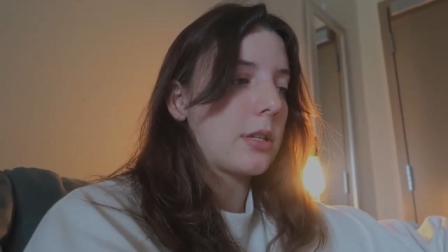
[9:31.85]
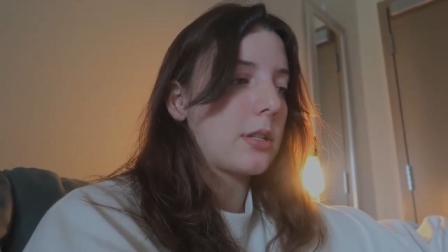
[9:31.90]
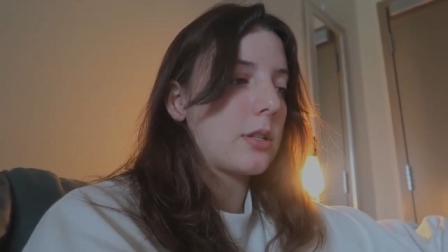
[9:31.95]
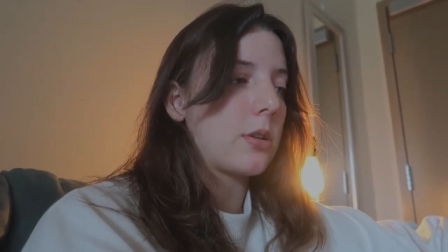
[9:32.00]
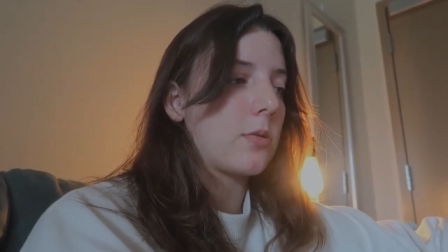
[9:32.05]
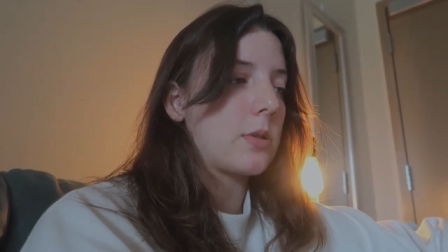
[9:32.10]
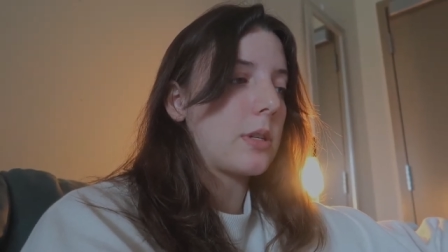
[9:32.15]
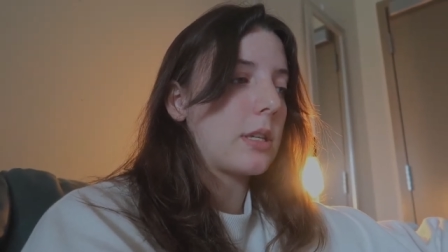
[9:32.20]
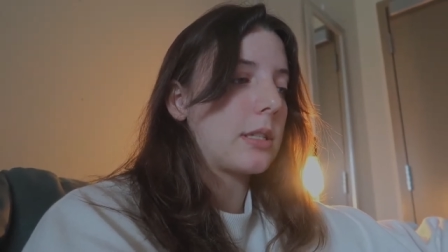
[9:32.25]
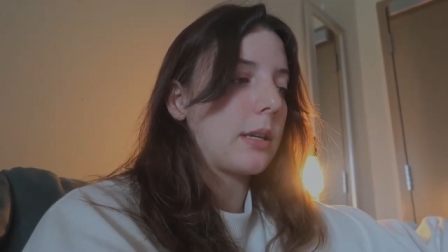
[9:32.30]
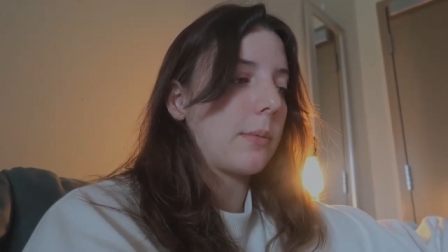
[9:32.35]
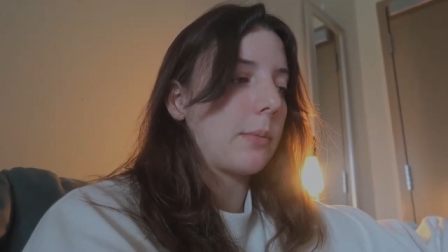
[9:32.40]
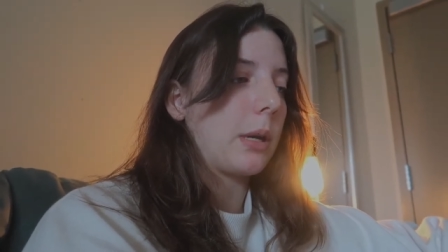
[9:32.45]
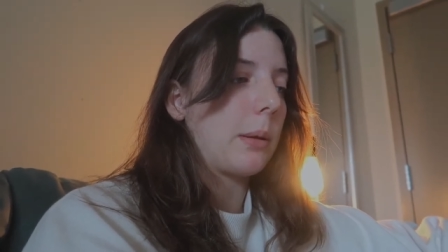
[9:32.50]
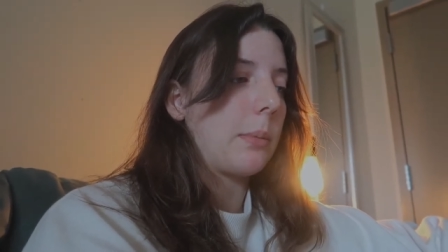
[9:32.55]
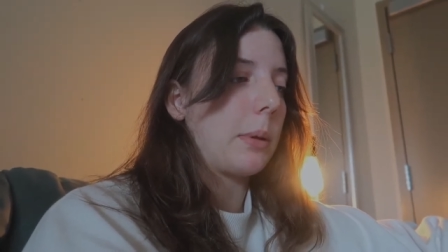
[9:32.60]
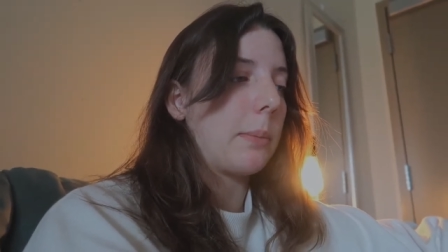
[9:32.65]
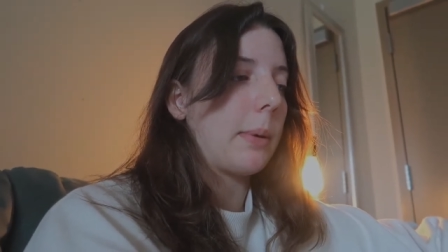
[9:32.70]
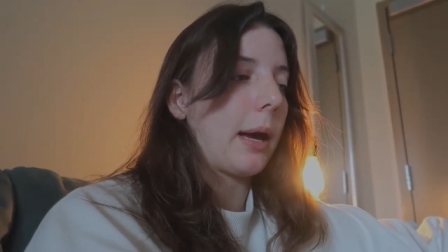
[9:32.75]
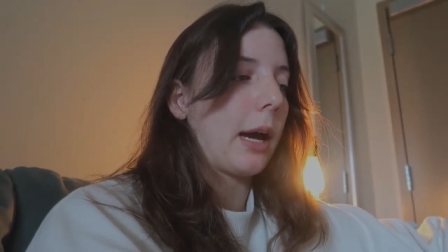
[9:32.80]
And so since I'm going
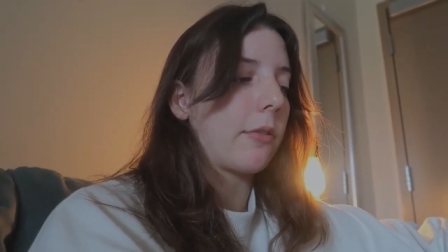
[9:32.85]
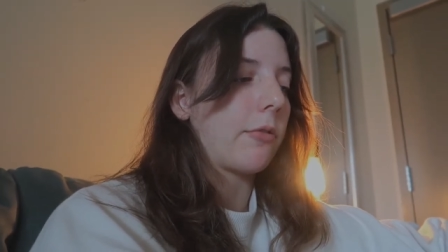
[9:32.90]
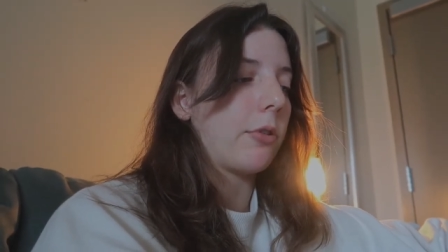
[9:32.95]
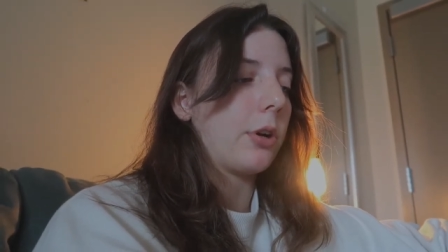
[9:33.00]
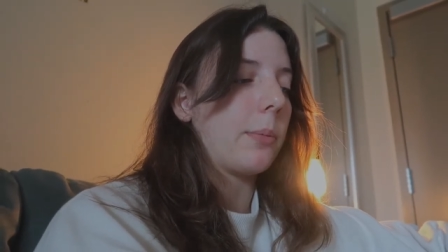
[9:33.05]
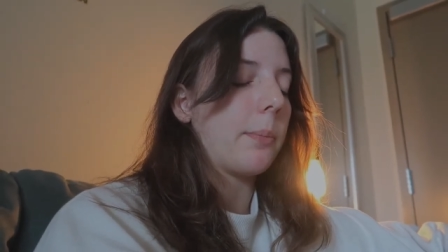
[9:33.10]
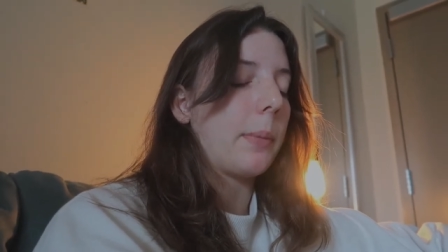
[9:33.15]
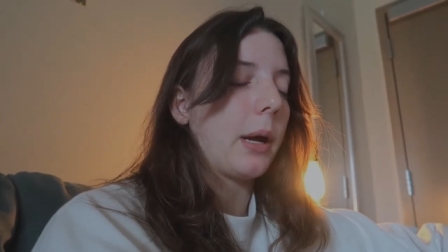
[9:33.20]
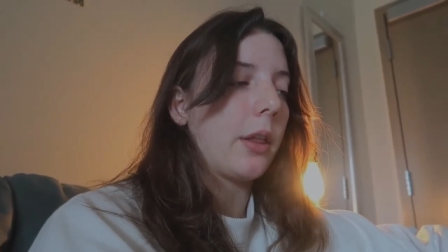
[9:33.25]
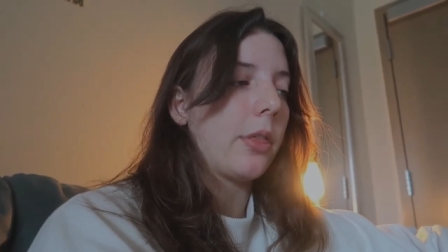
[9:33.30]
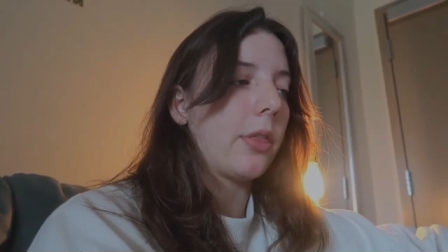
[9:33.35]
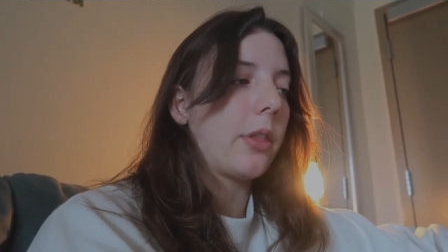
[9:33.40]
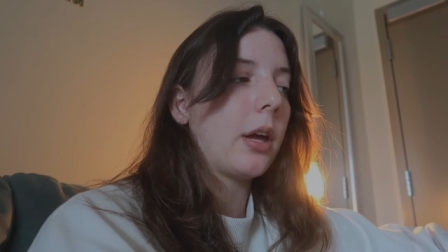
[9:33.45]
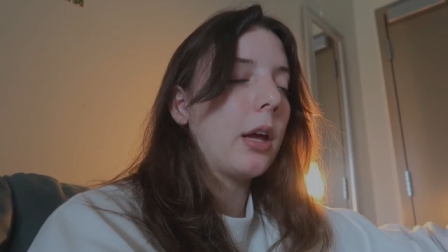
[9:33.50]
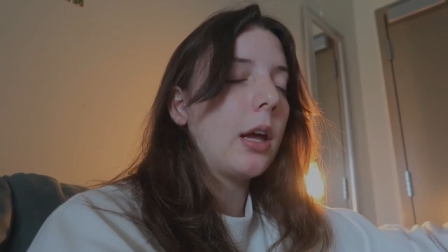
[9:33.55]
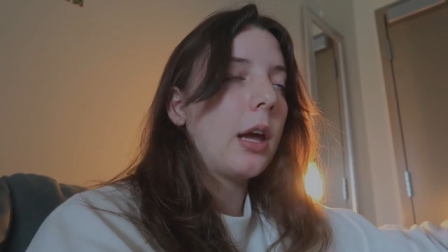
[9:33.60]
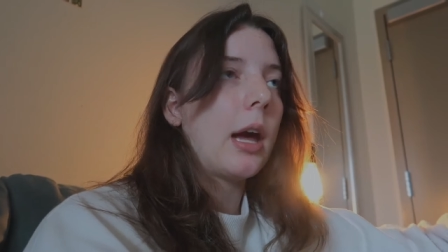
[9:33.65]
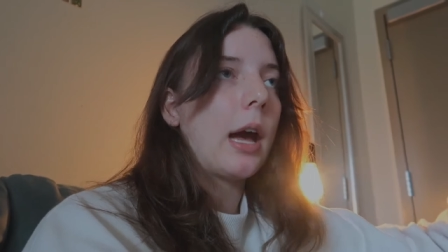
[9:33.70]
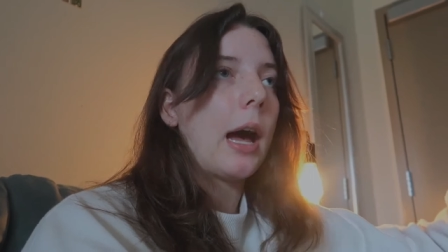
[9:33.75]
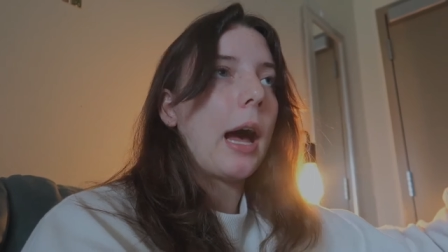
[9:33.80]
to be back for a month,
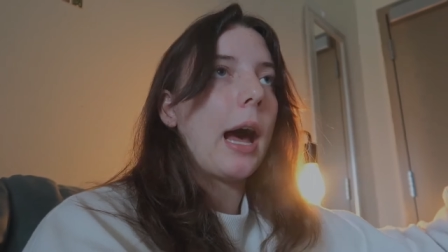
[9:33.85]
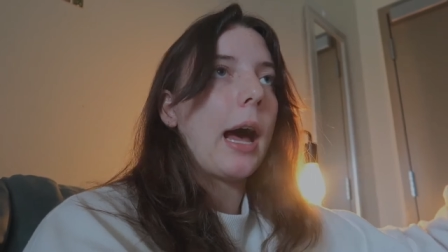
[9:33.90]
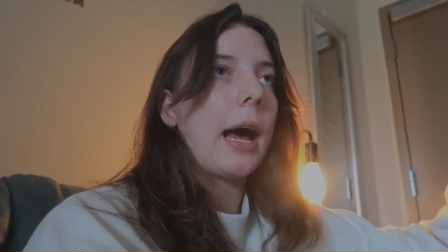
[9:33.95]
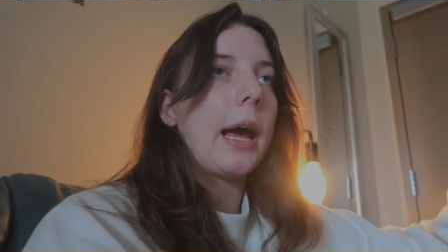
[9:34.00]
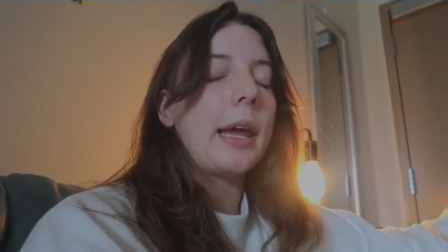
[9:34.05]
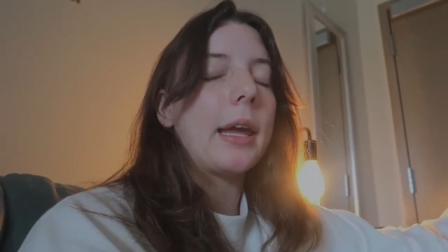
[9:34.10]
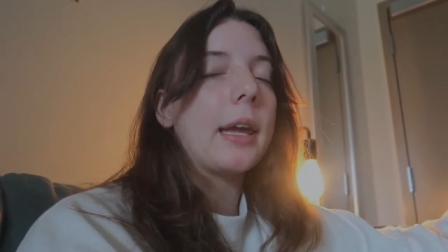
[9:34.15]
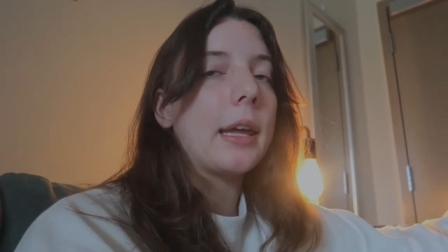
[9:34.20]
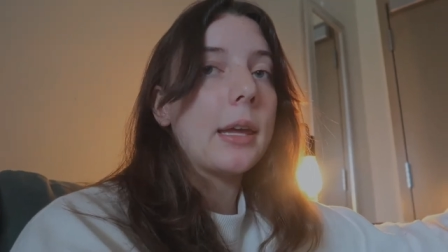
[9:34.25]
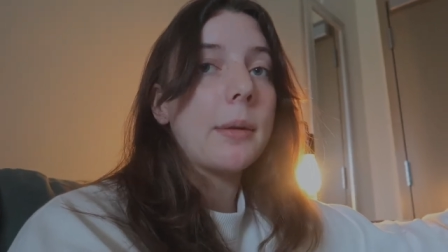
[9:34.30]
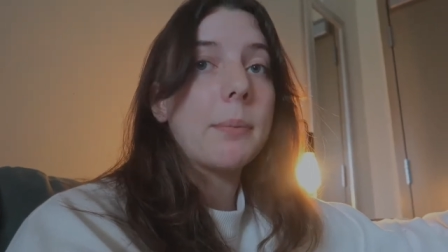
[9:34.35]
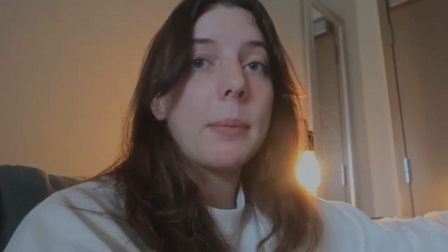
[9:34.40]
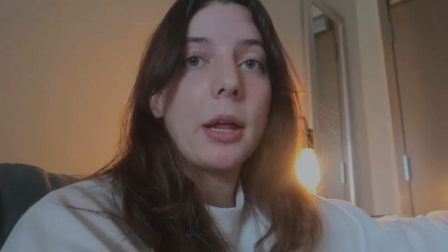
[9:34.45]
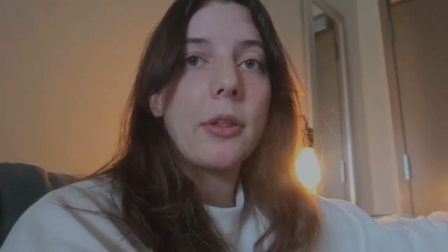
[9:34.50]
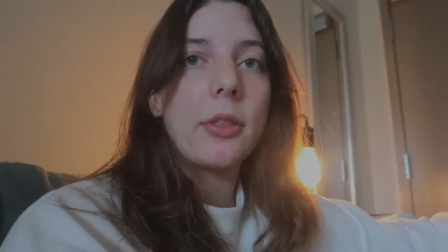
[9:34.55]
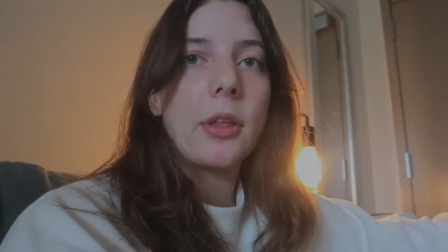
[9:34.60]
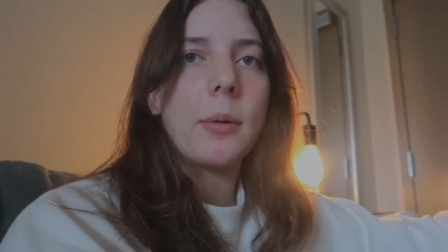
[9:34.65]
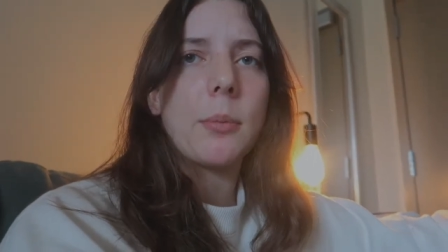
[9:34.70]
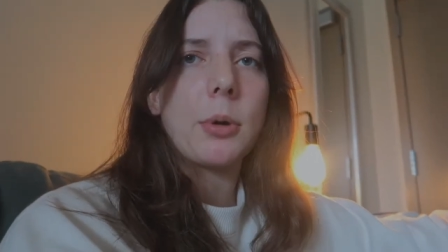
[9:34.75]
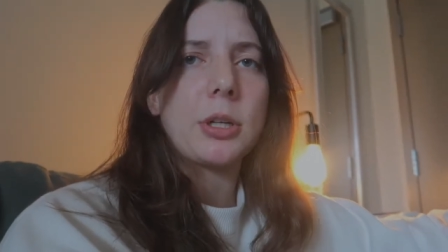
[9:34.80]
I
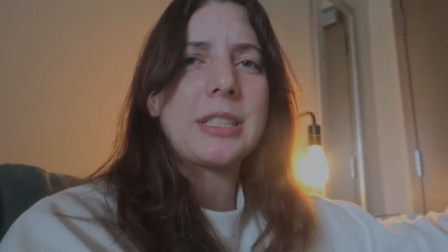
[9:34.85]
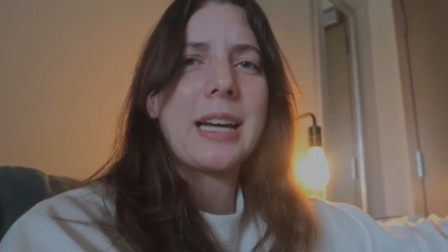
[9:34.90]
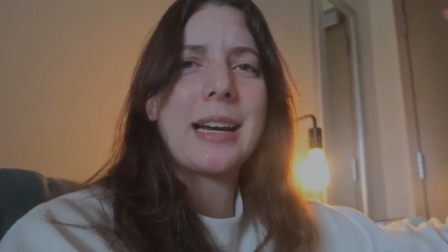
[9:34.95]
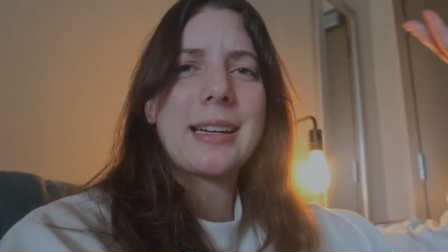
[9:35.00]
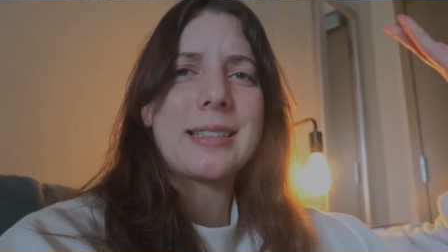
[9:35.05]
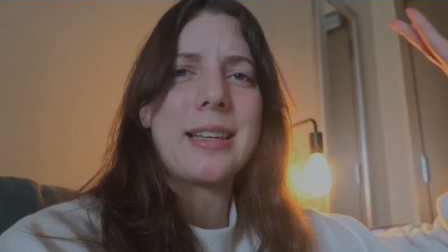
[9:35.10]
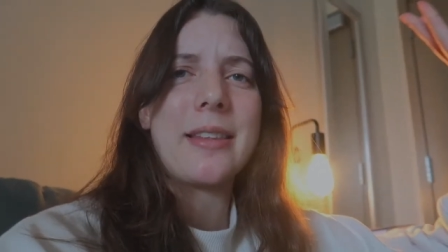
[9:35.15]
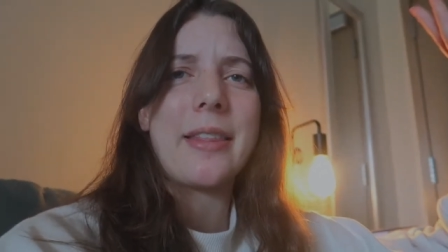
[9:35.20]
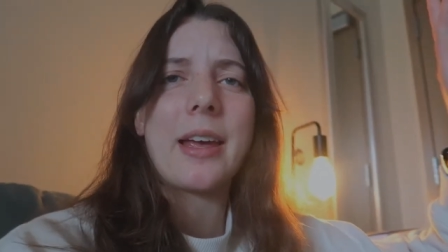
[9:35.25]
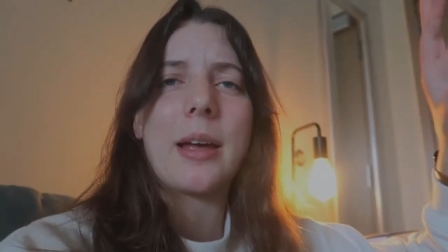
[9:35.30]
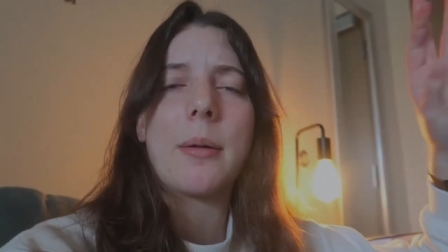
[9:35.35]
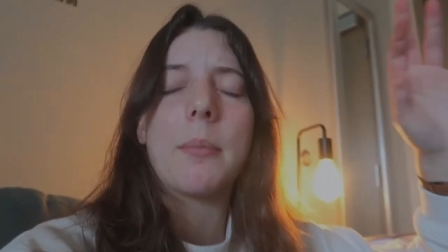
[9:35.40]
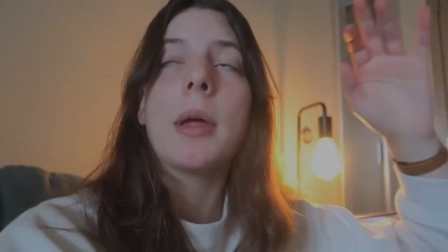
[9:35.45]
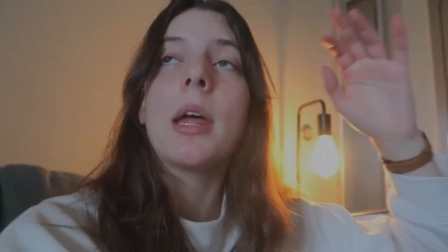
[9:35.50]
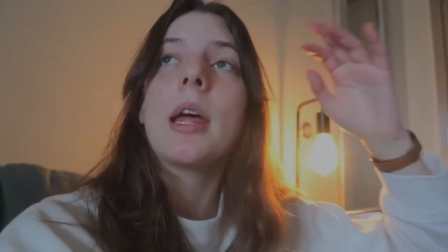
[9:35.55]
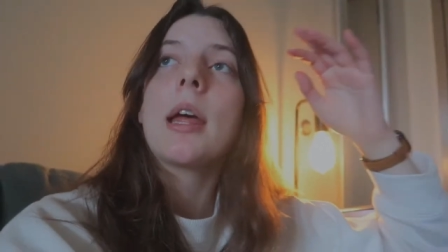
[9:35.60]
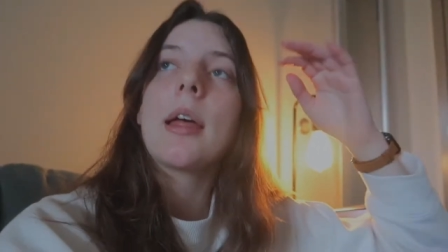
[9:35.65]
emailed them or texted them